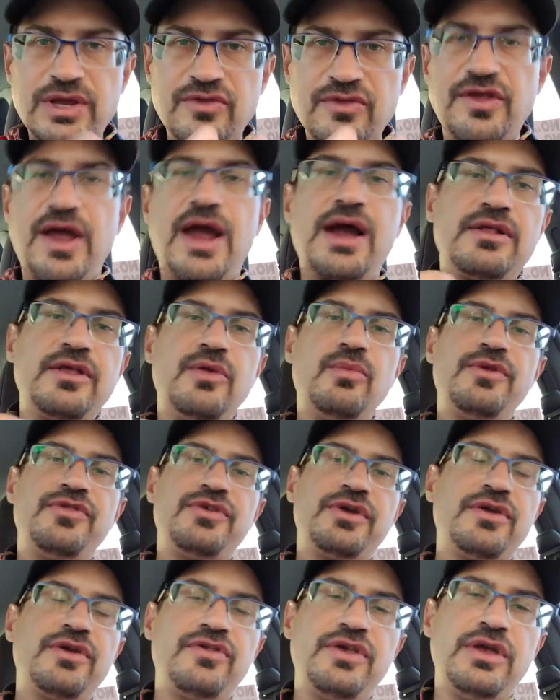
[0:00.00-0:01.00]
exactly
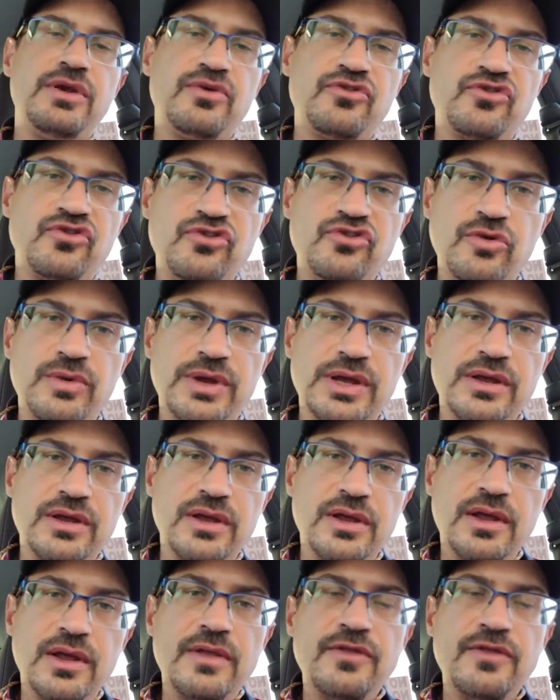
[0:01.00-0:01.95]
what the casinos are doing.